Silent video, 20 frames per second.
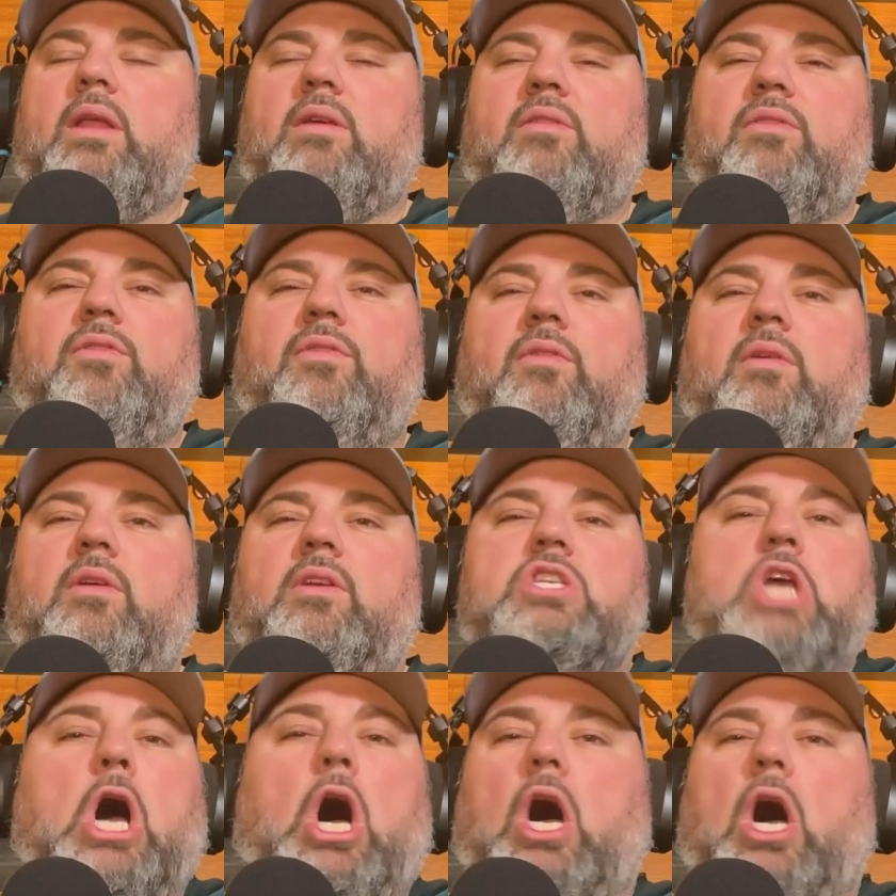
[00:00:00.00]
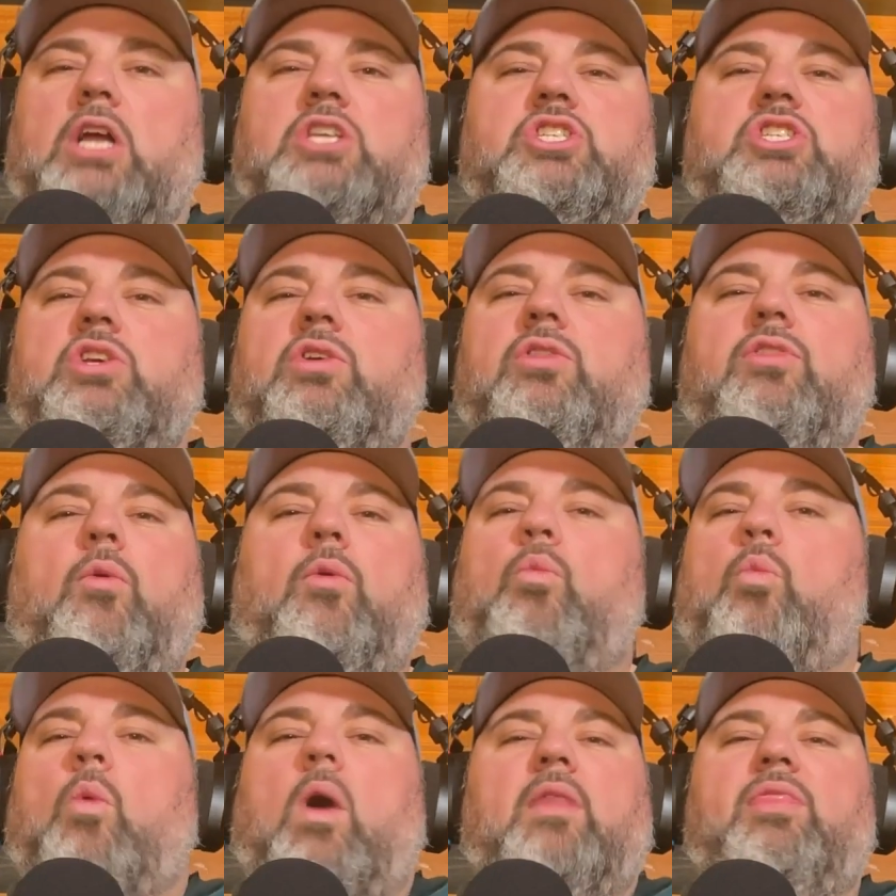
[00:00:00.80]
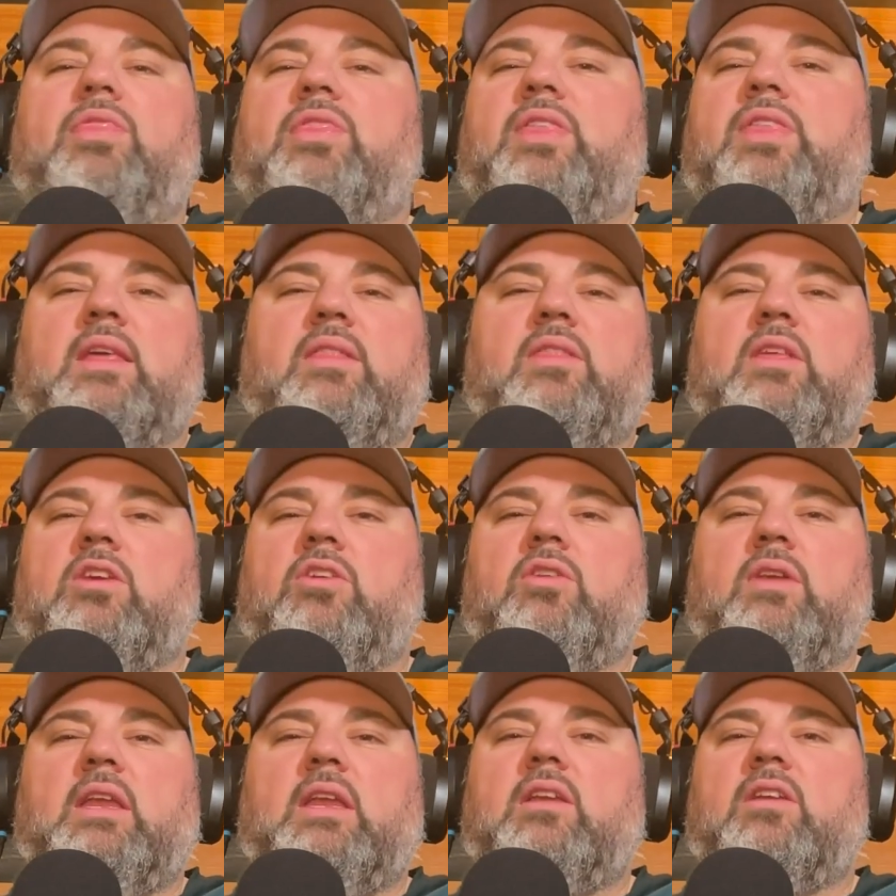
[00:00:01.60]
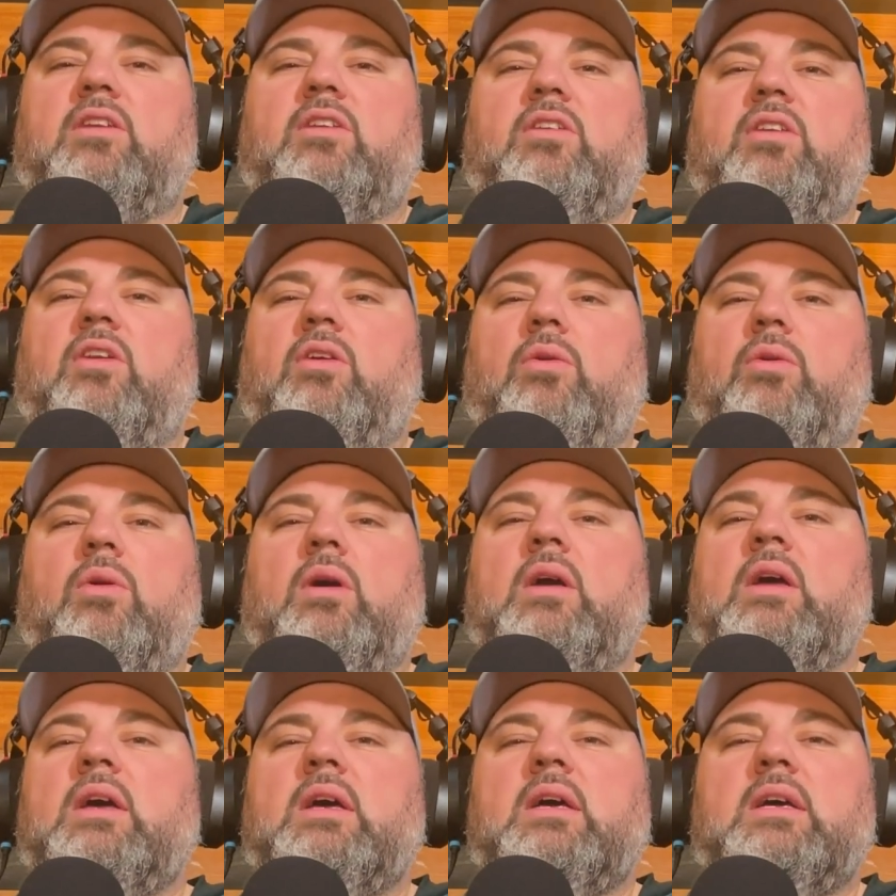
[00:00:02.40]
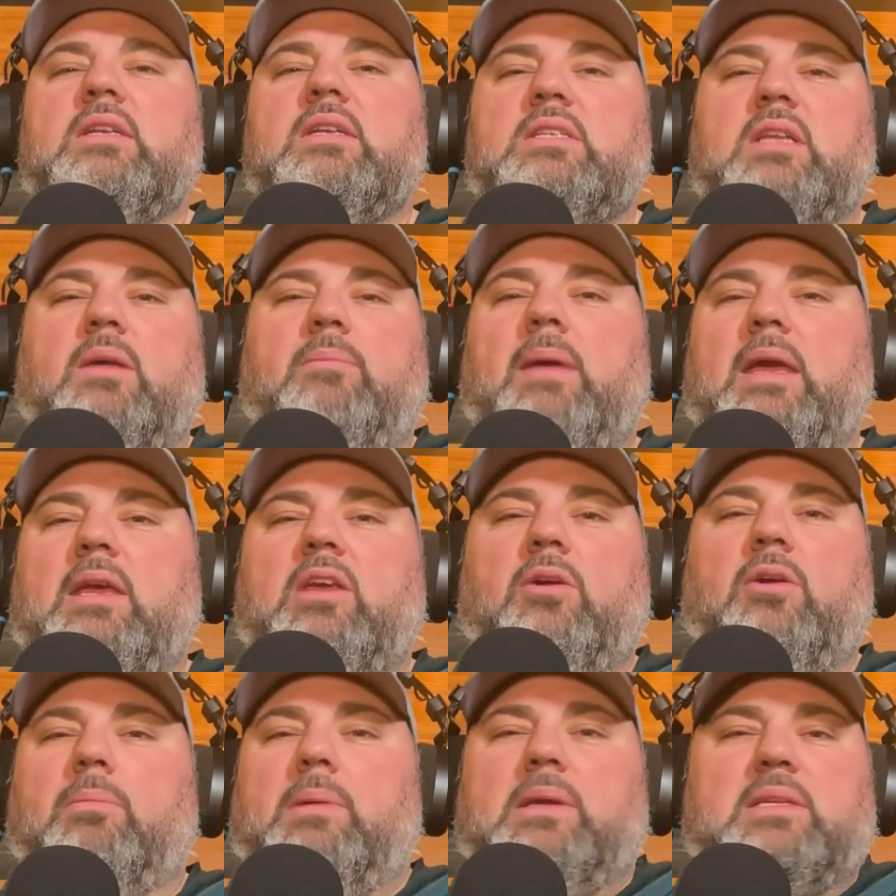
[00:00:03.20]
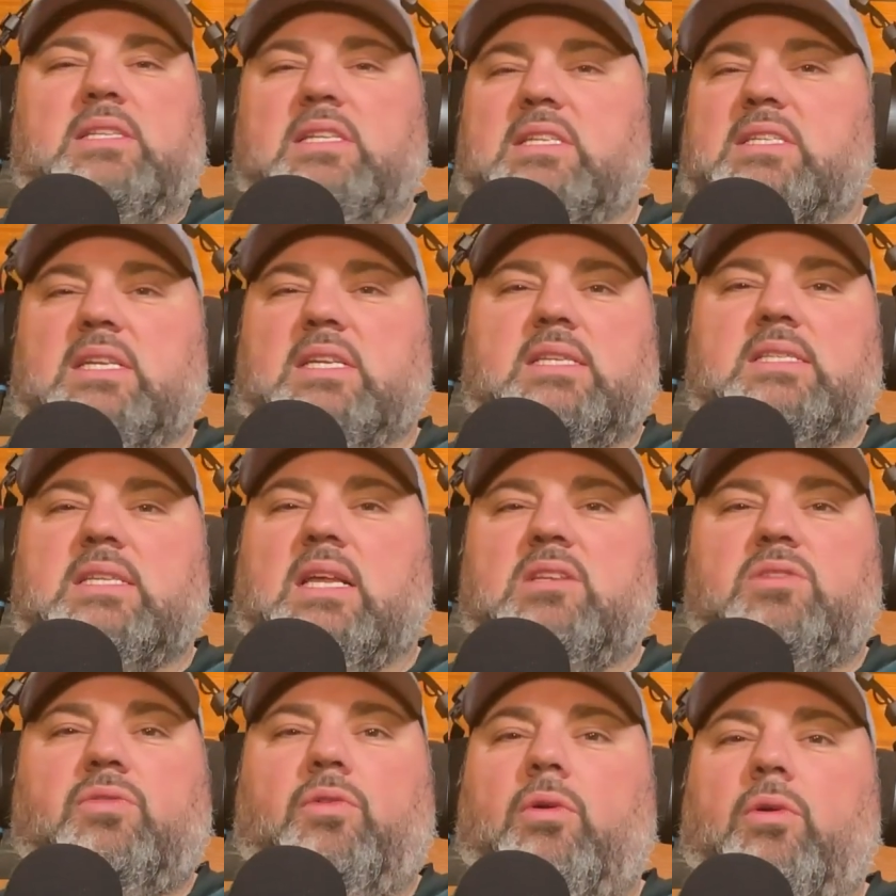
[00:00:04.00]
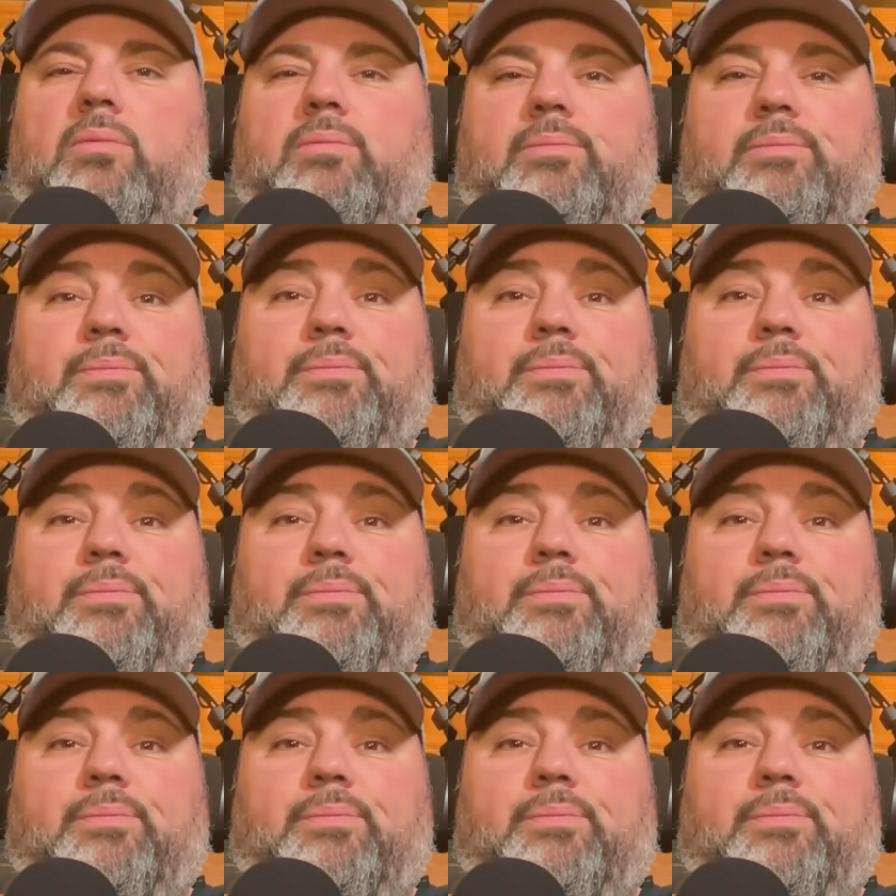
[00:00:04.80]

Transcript: have taught you the one thing that you needed to do to make your business successful?